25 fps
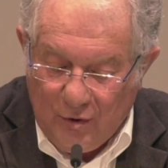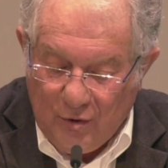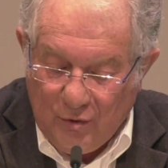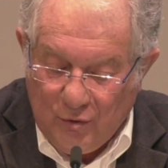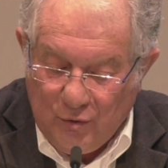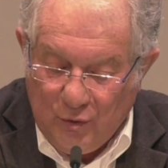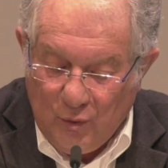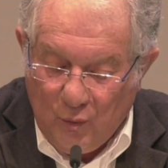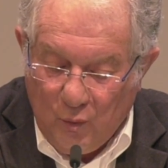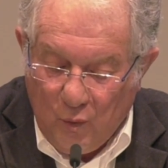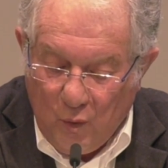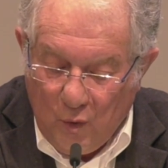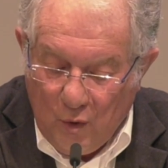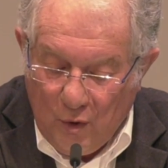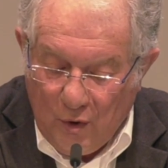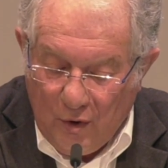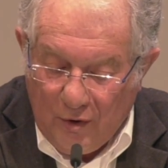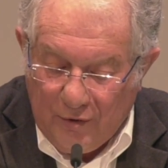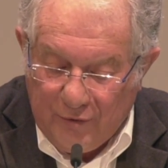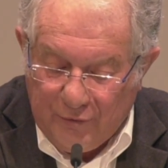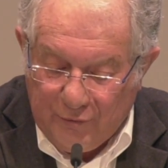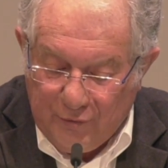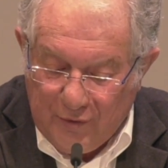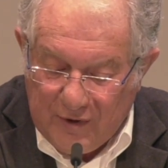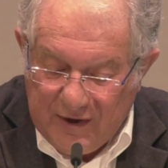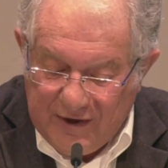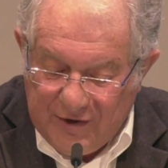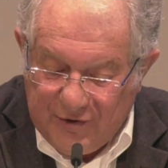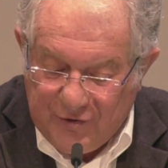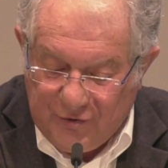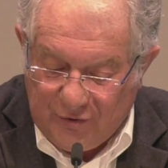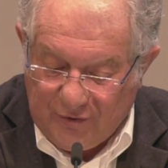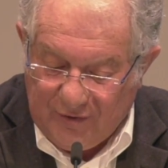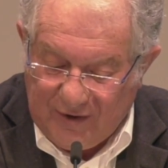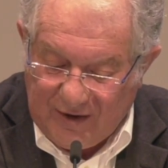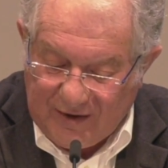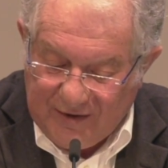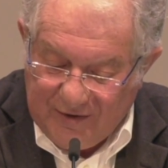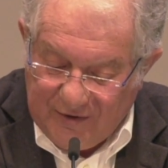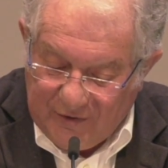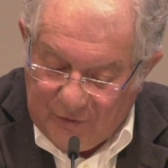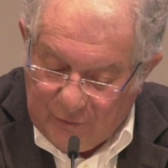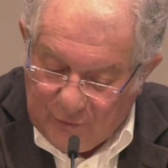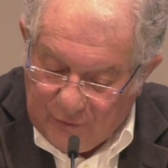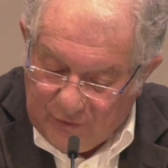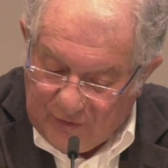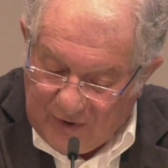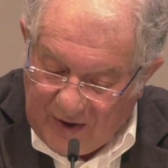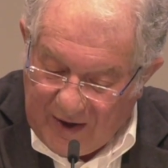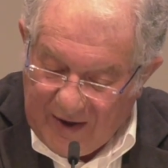the world religion, that is
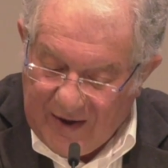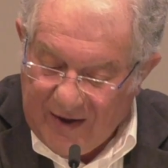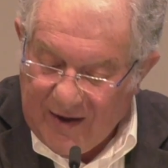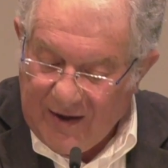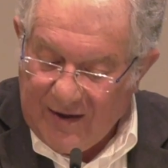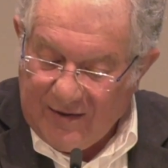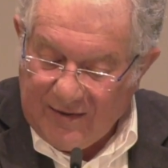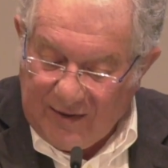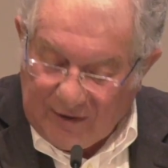to say,